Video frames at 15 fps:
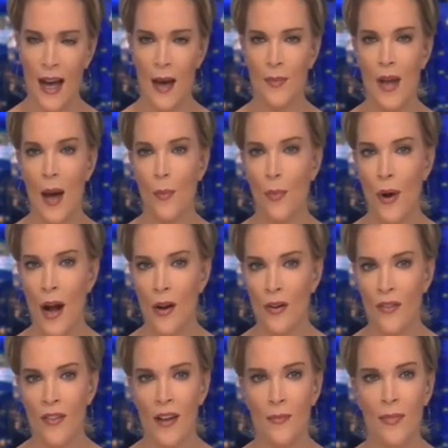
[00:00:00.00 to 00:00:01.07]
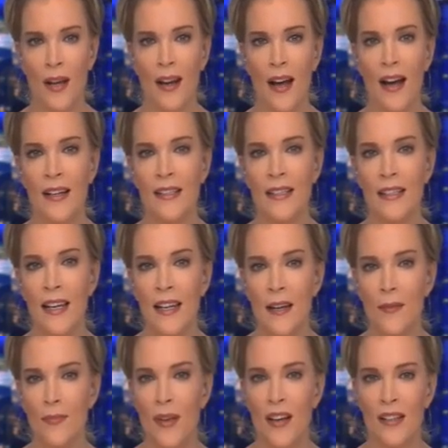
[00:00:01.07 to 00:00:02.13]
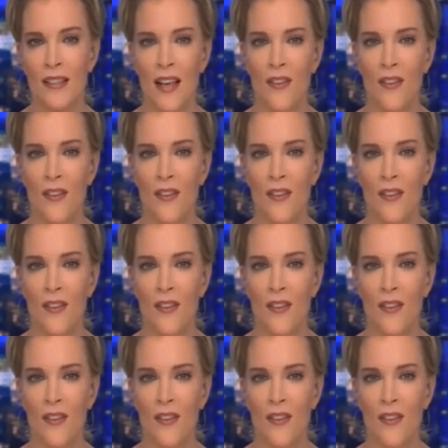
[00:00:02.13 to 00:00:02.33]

I'm not proud of it, but I did it because